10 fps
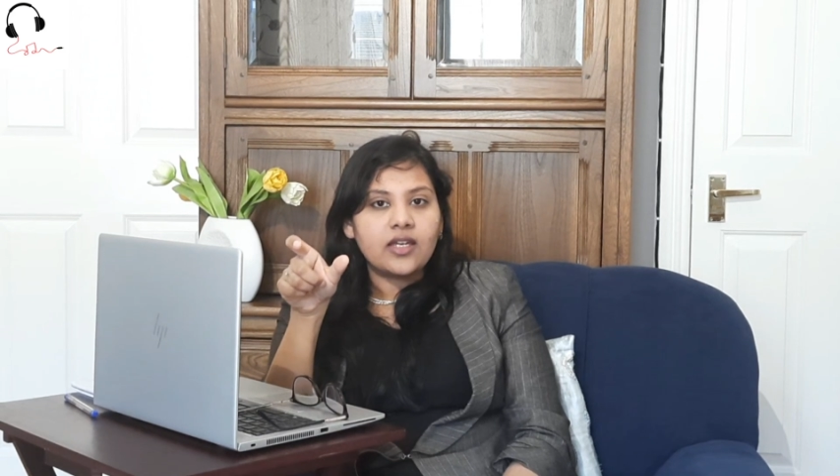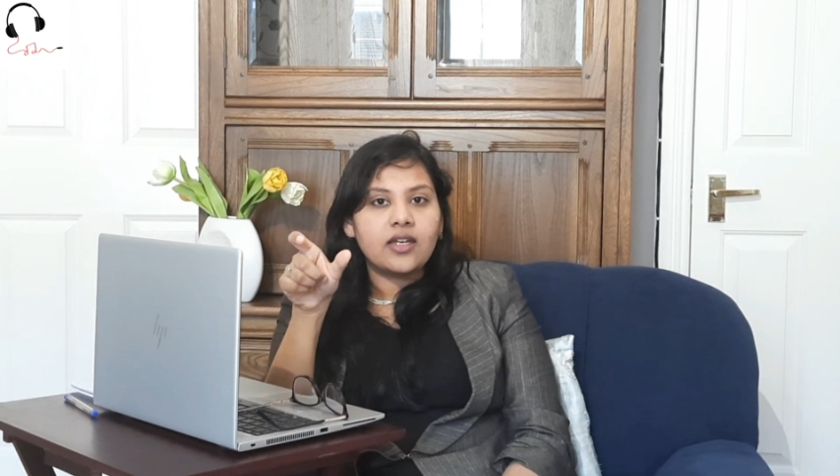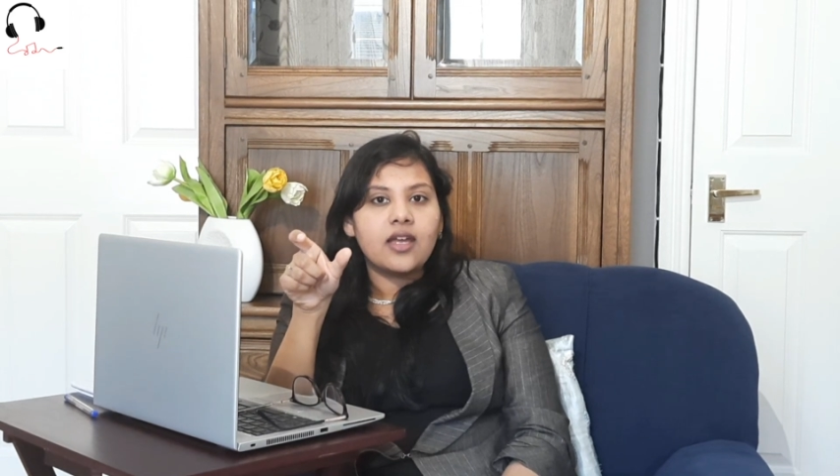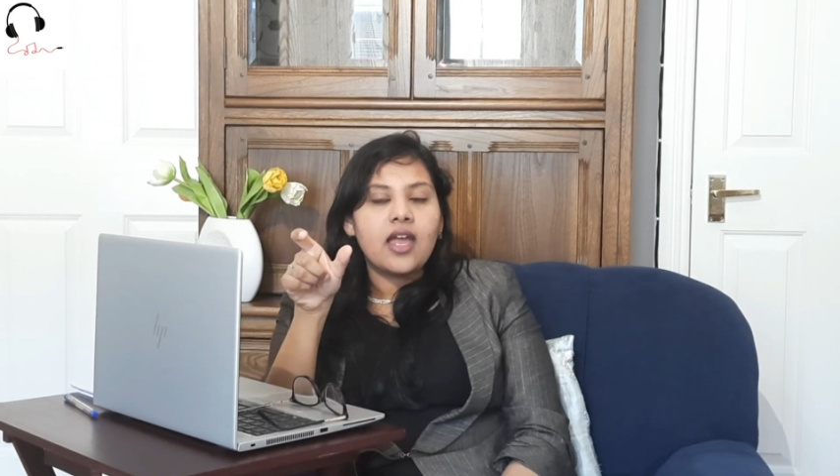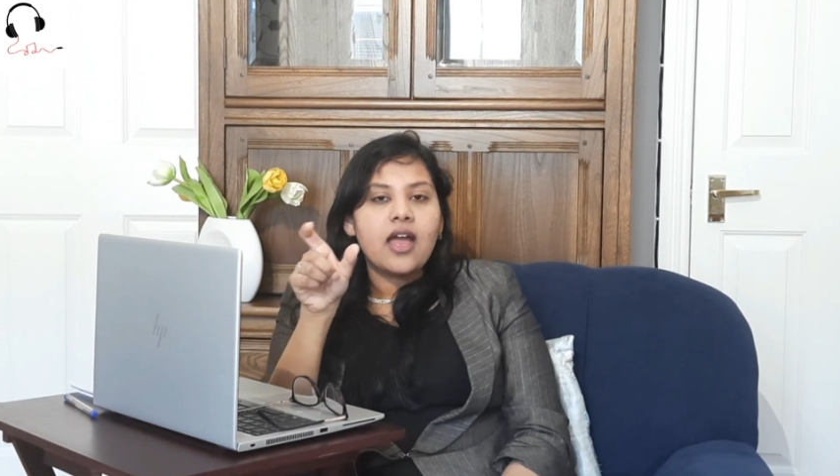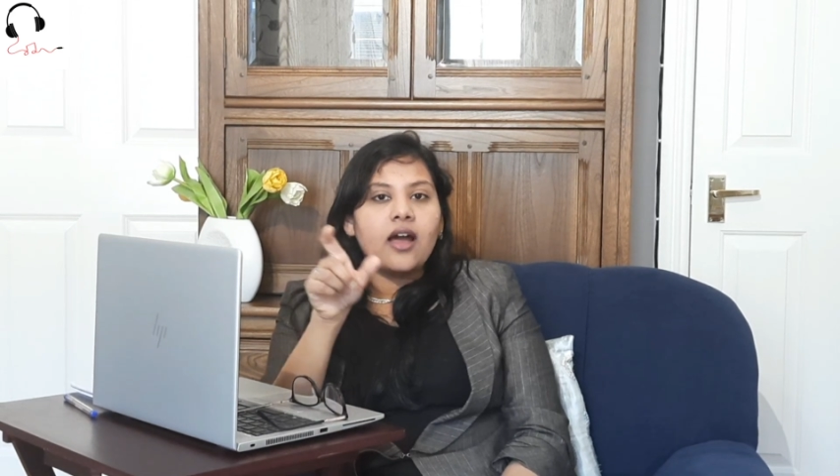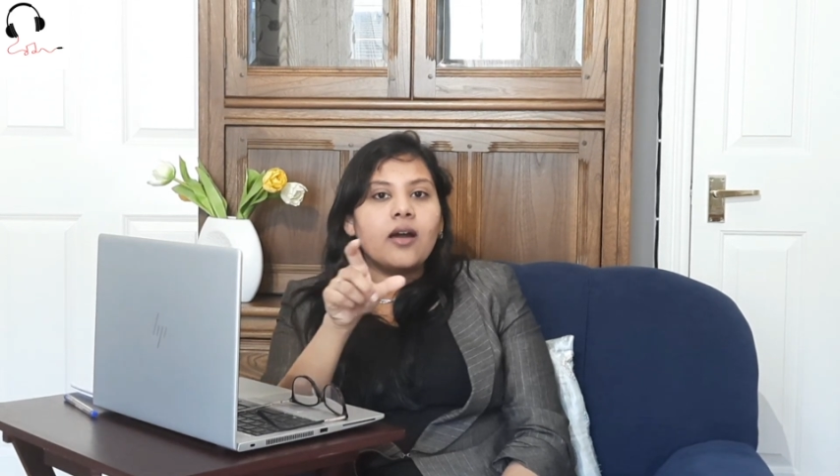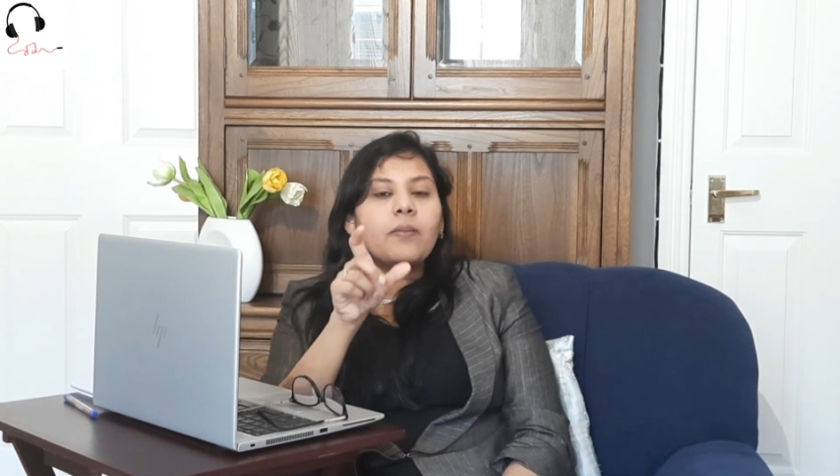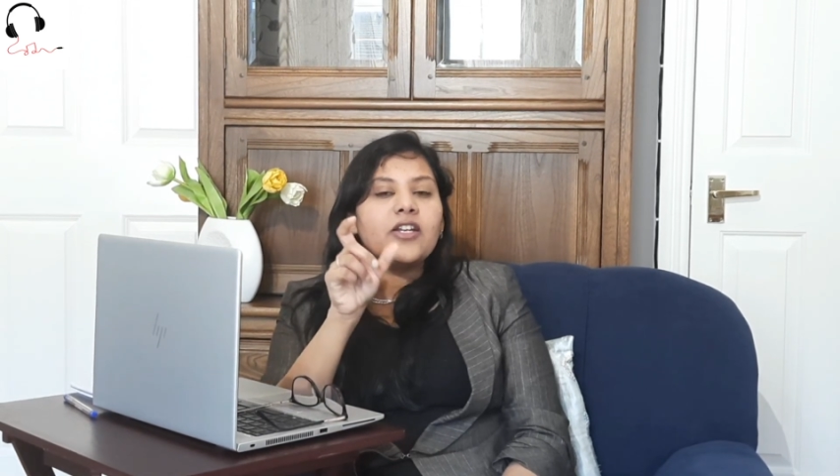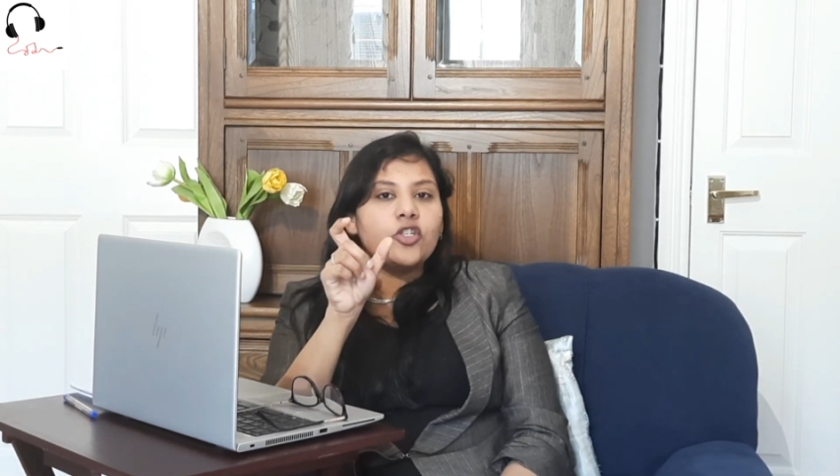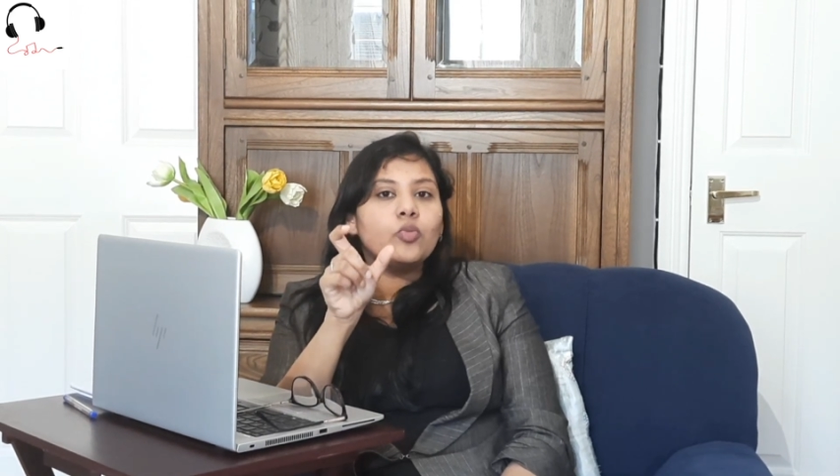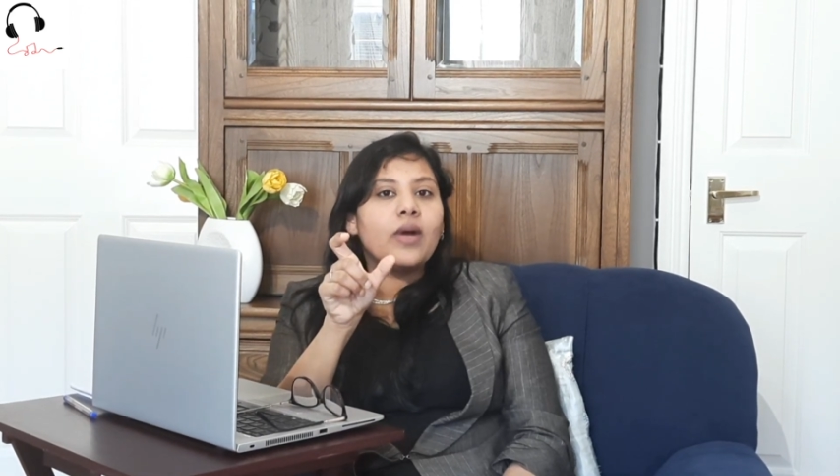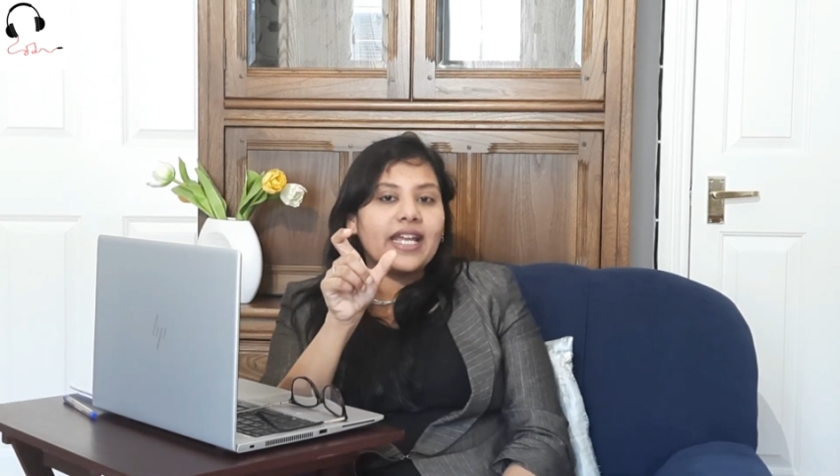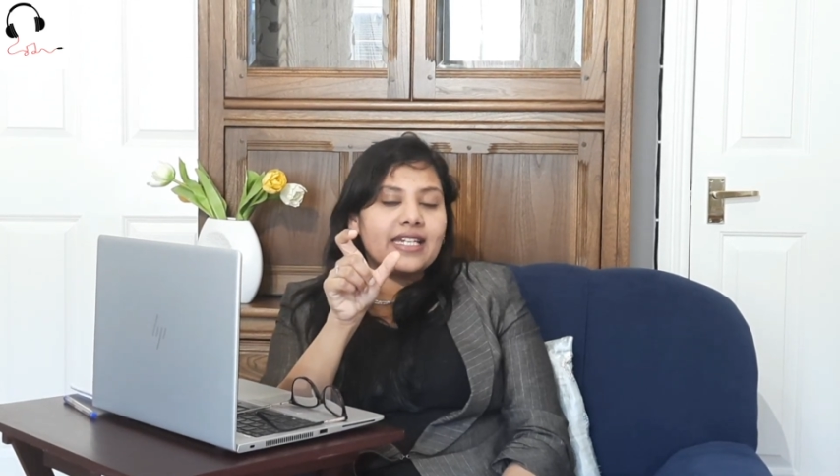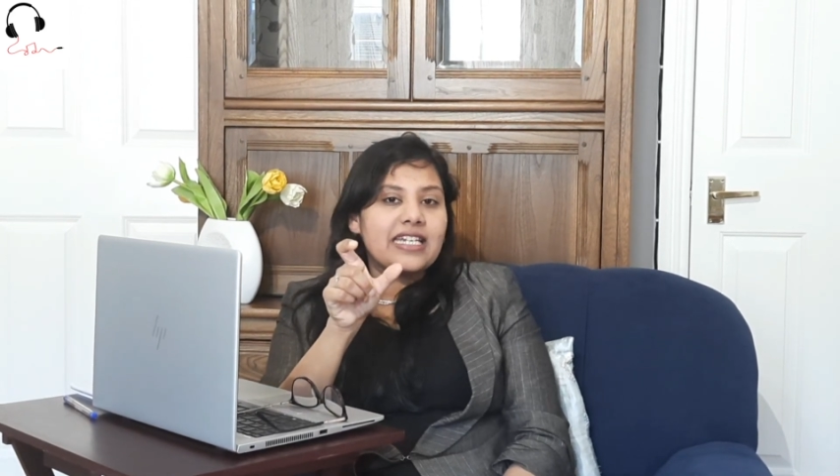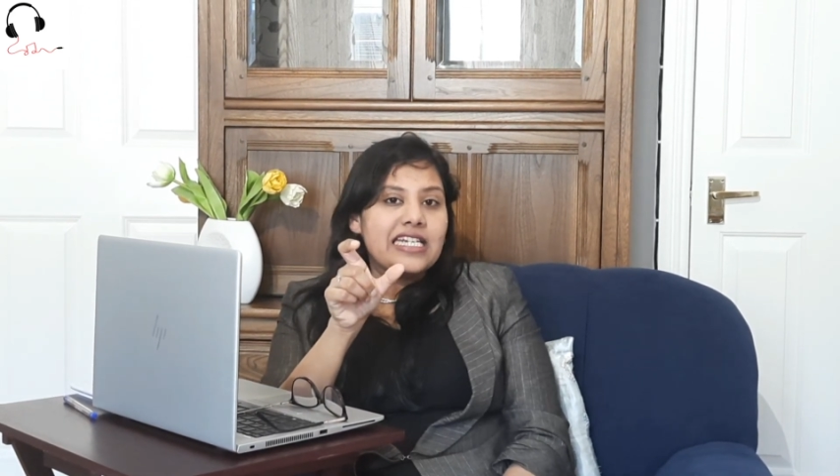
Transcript: think, but you might